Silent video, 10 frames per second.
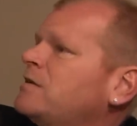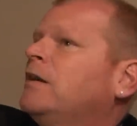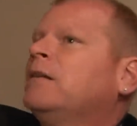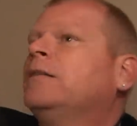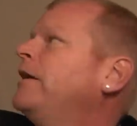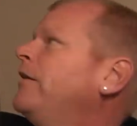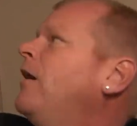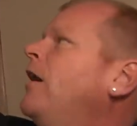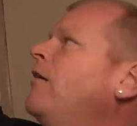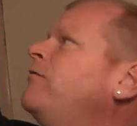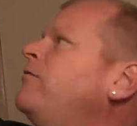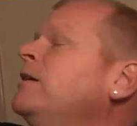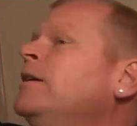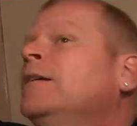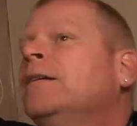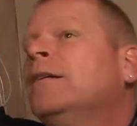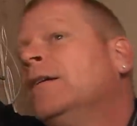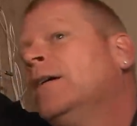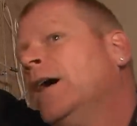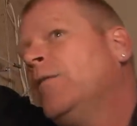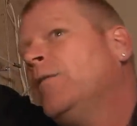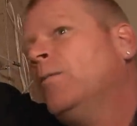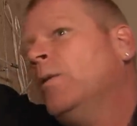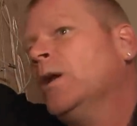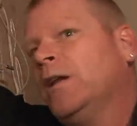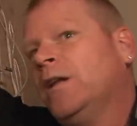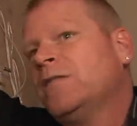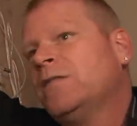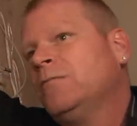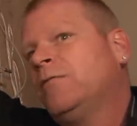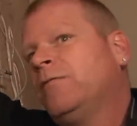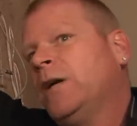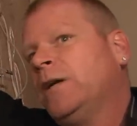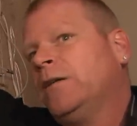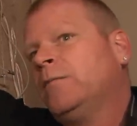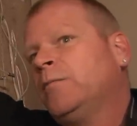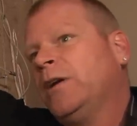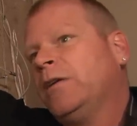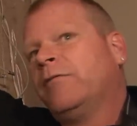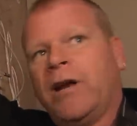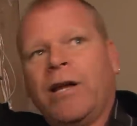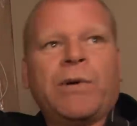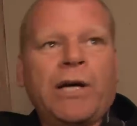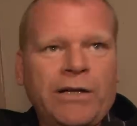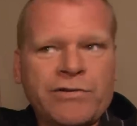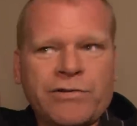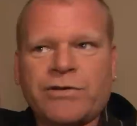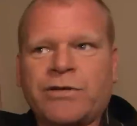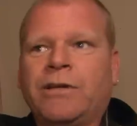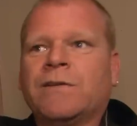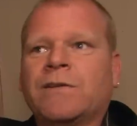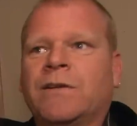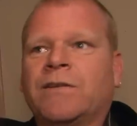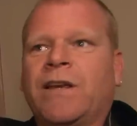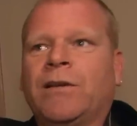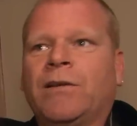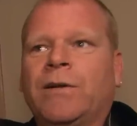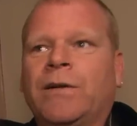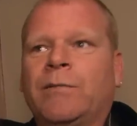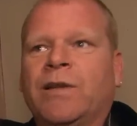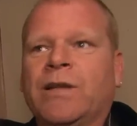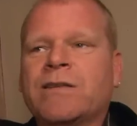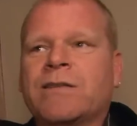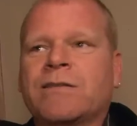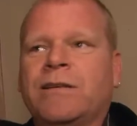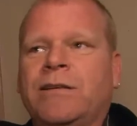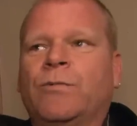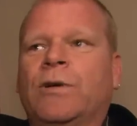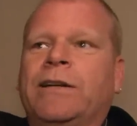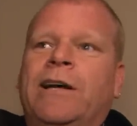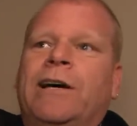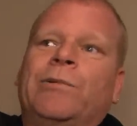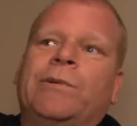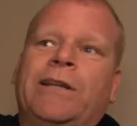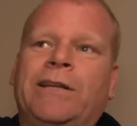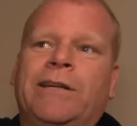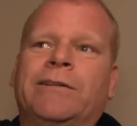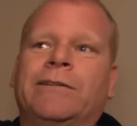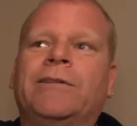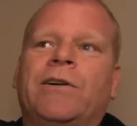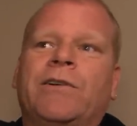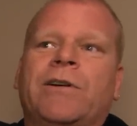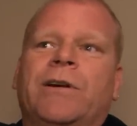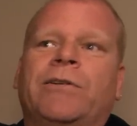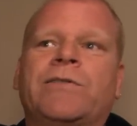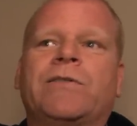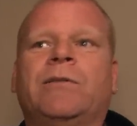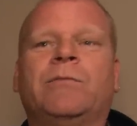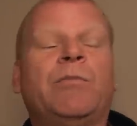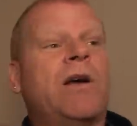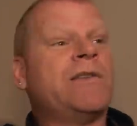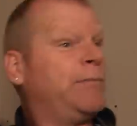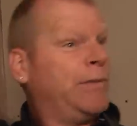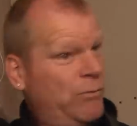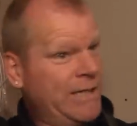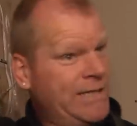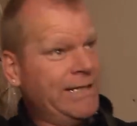cut that off. I don't know where it leads to. We'll find out. I'll bring in Frank, my electrician. He's going to take a look at the place and see what not only the other contractor has done, but possibly what his